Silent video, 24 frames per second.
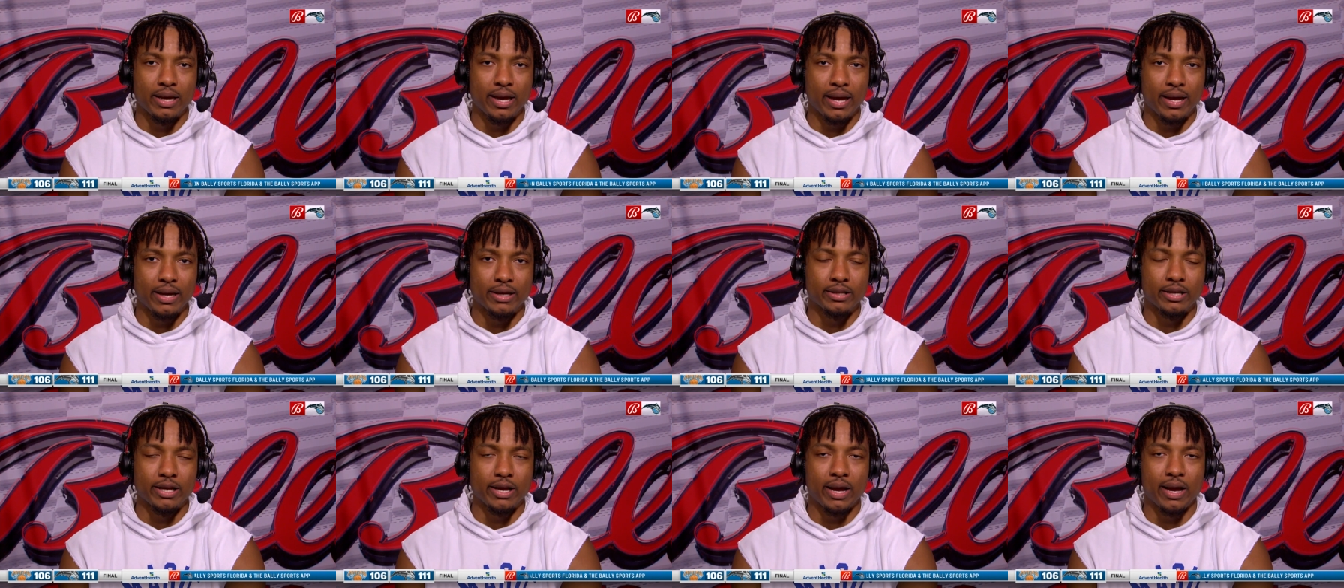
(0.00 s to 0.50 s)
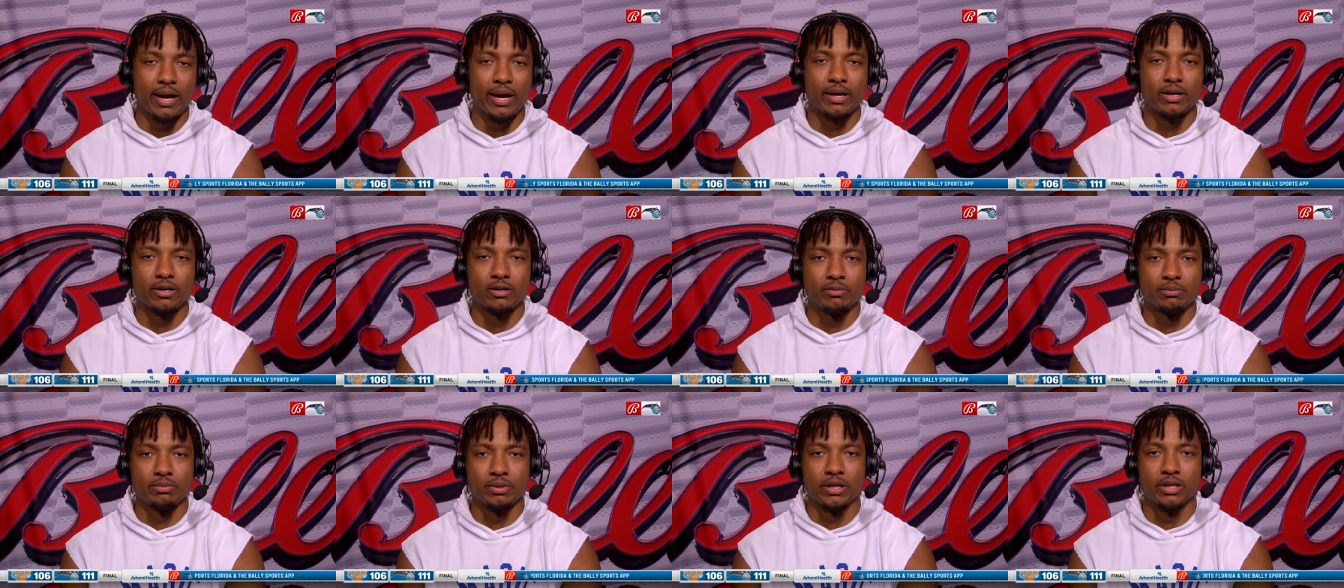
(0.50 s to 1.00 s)
hang their hat
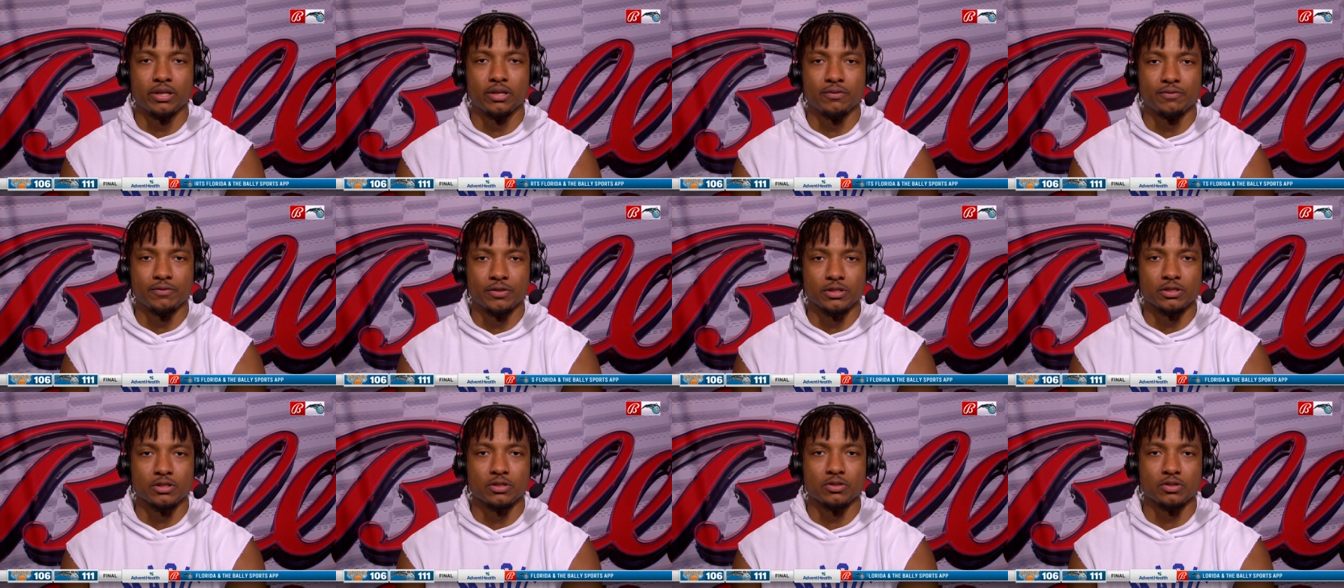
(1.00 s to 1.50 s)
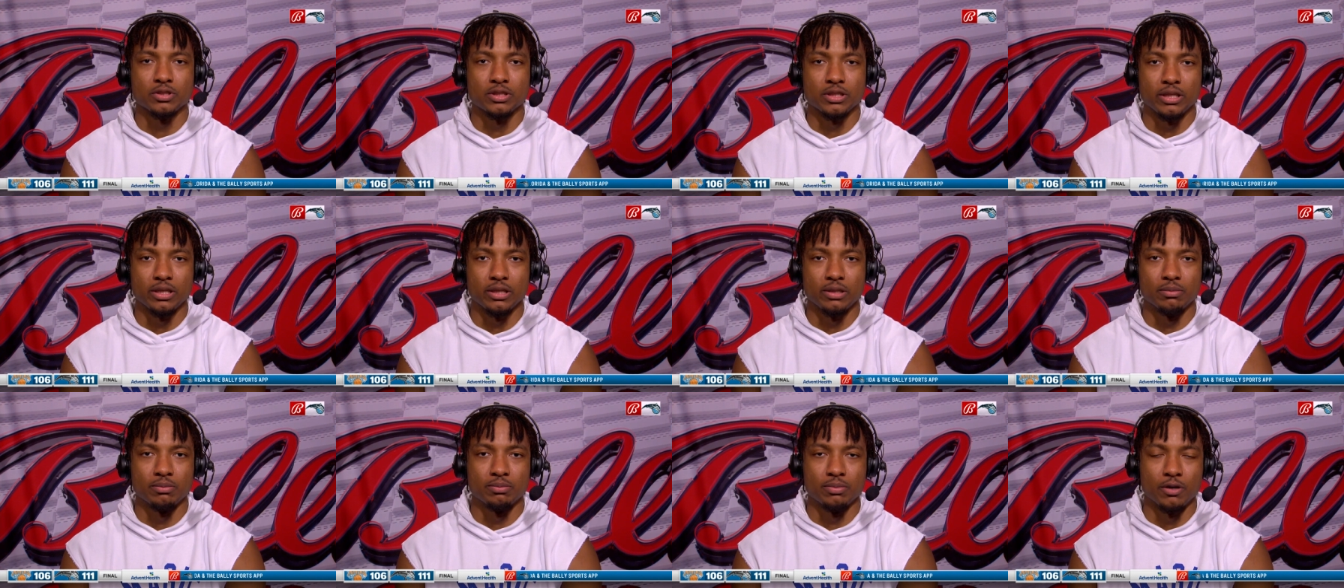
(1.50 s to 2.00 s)
on being a physical
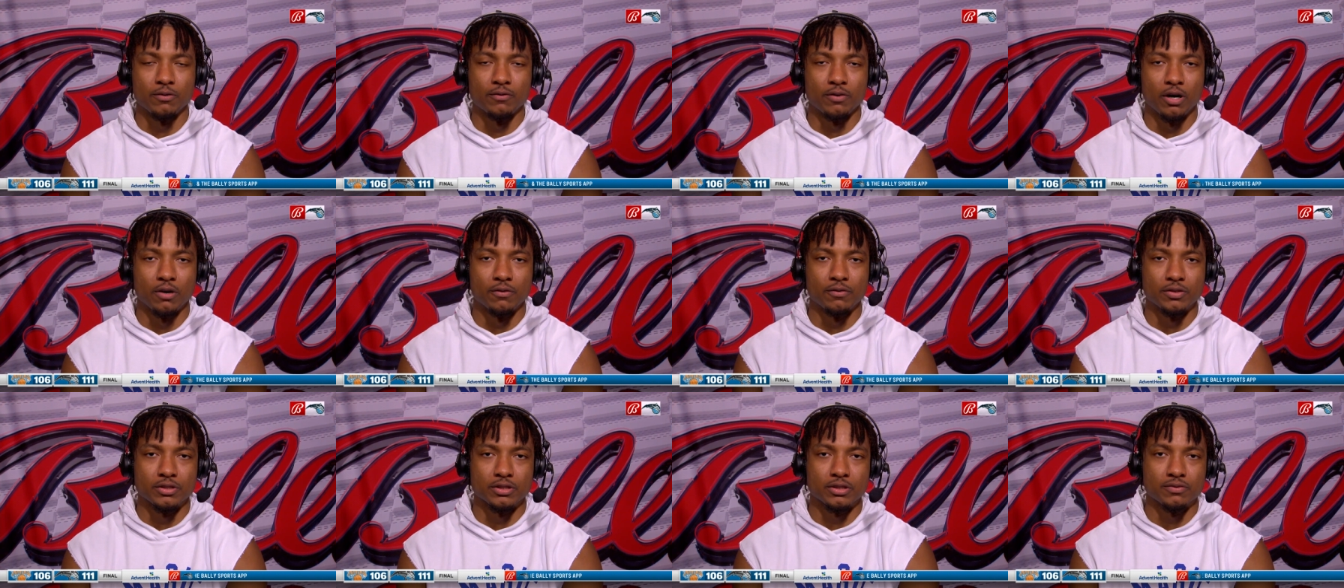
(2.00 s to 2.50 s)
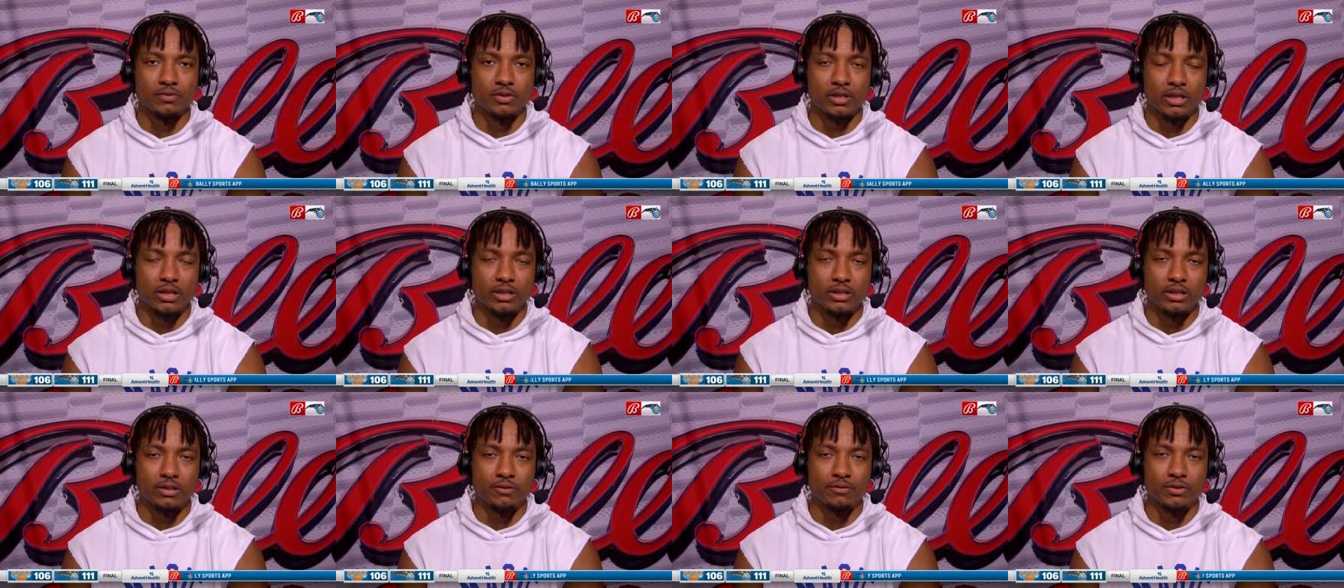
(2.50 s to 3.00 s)
team, both offensively
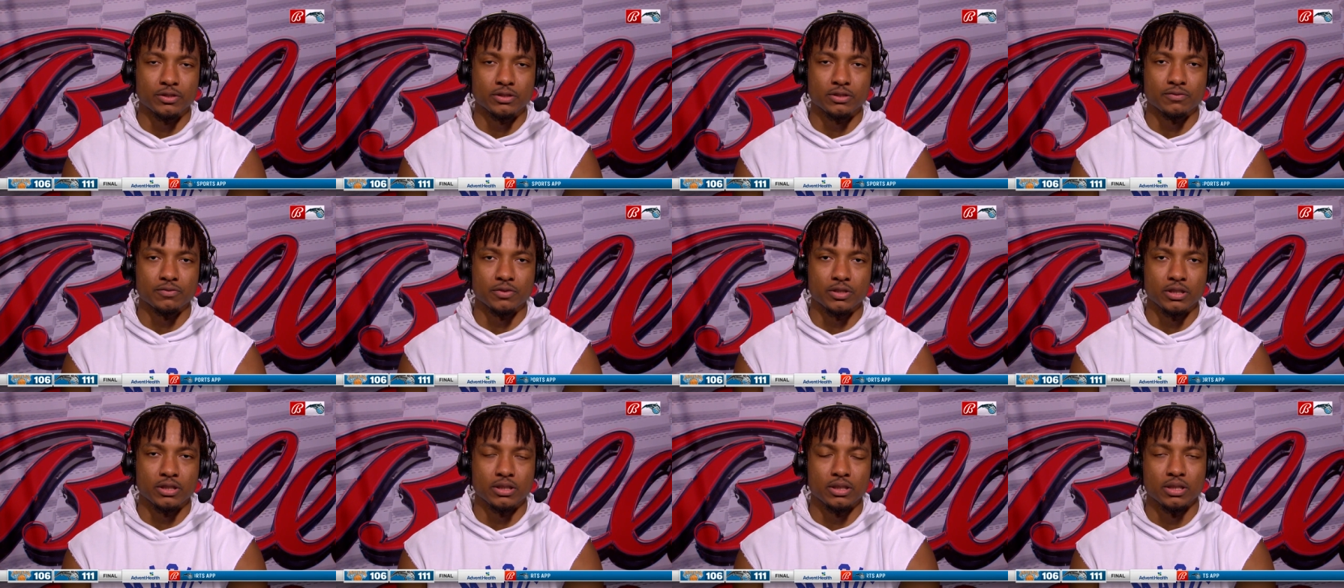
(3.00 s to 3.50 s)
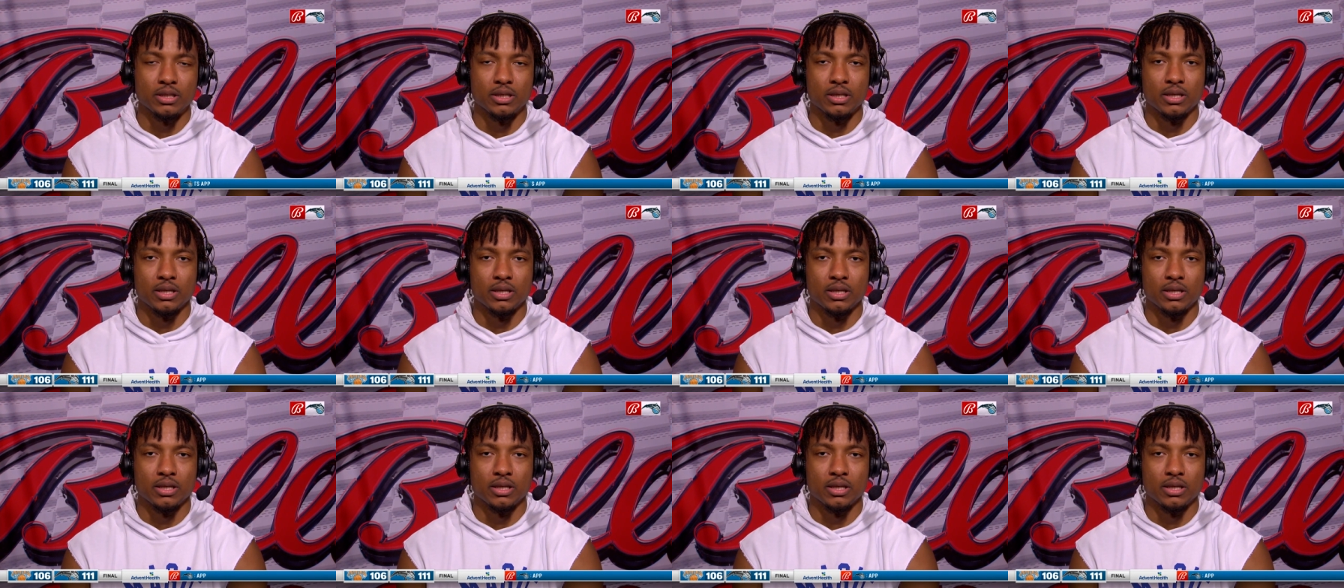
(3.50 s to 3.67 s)
and defensively.